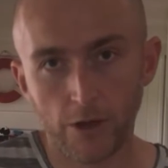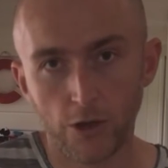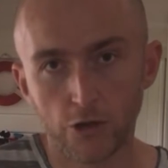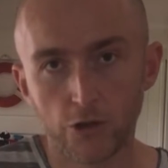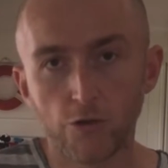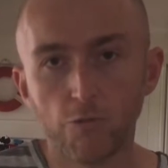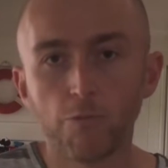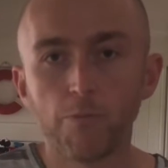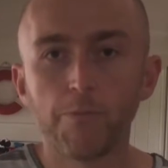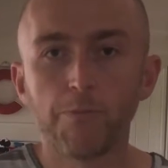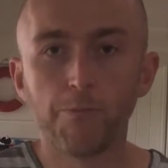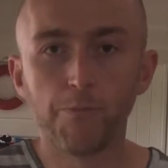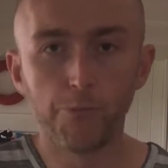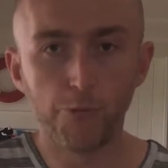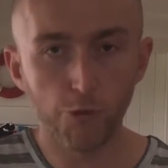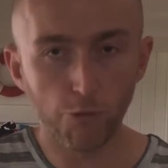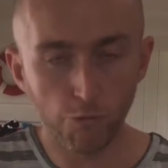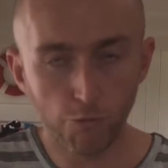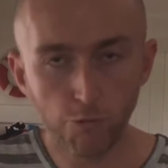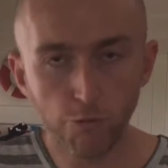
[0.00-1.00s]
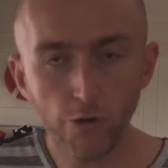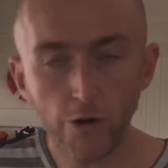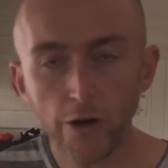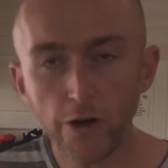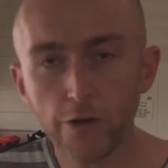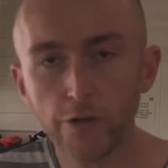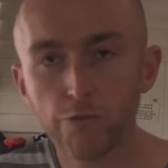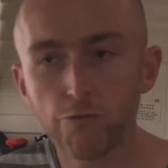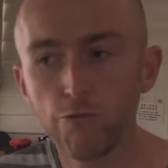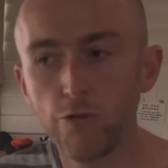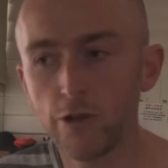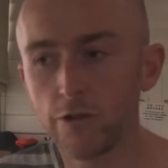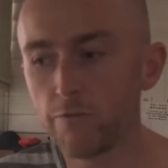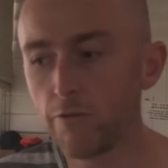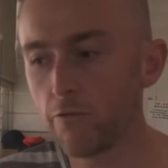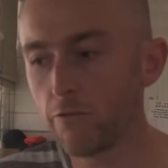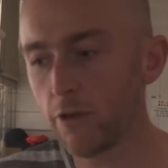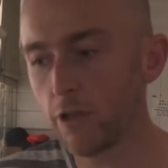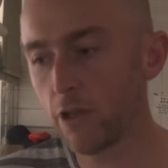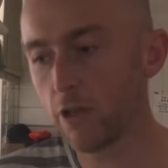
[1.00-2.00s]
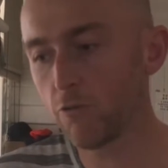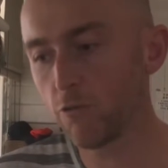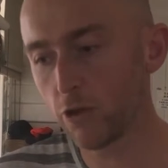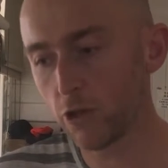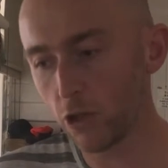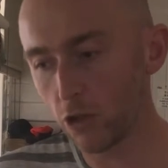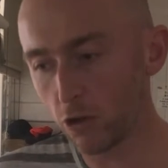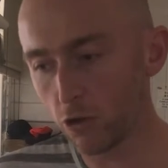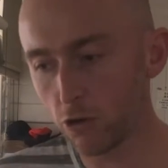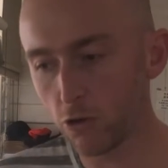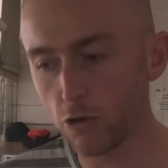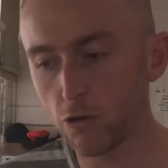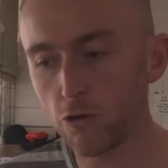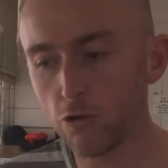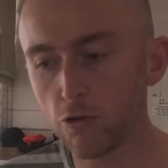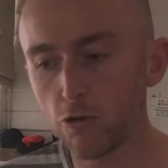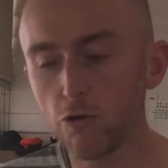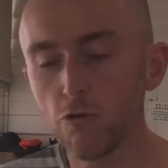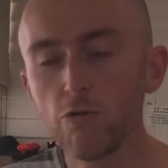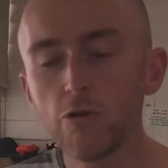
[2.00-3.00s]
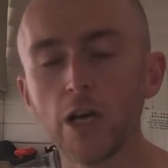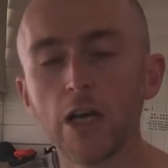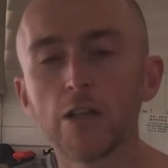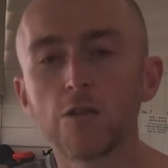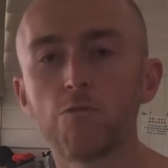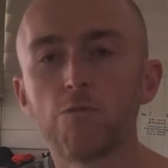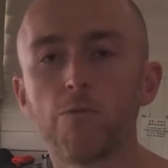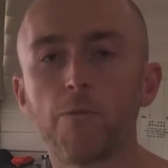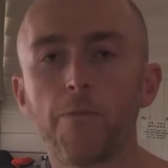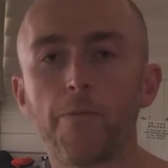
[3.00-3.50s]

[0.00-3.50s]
So to work through it, we really want to look at